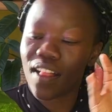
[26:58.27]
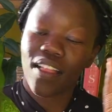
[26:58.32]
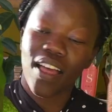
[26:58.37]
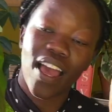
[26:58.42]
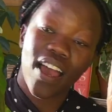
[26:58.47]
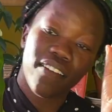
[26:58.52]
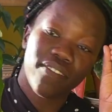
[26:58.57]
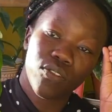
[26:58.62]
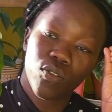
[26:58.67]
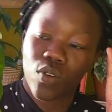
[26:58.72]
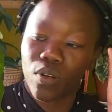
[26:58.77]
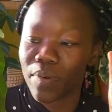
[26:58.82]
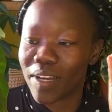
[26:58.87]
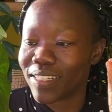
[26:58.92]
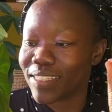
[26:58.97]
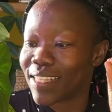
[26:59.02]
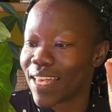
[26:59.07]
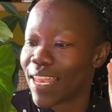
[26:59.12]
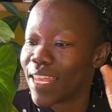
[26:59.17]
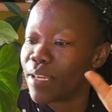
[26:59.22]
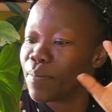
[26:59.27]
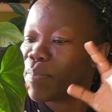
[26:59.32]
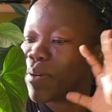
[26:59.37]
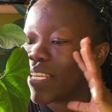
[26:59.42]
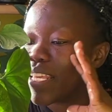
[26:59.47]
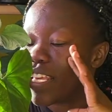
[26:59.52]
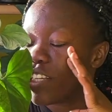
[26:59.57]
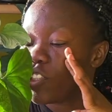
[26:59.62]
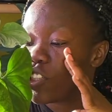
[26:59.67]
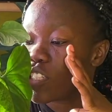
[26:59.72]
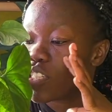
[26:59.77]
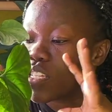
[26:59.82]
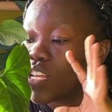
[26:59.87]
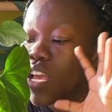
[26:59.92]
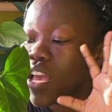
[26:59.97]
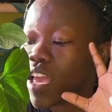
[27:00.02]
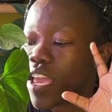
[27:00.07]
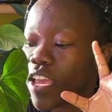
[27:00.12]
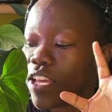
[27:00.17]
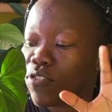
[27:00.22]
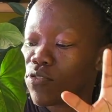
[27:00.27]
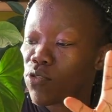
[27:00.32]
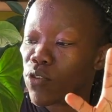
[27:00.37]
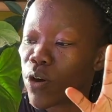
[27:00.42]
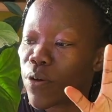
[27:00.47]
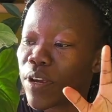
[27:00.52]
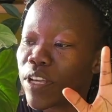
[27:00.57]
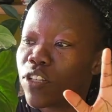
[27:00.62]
have thought about selling, but it just is growing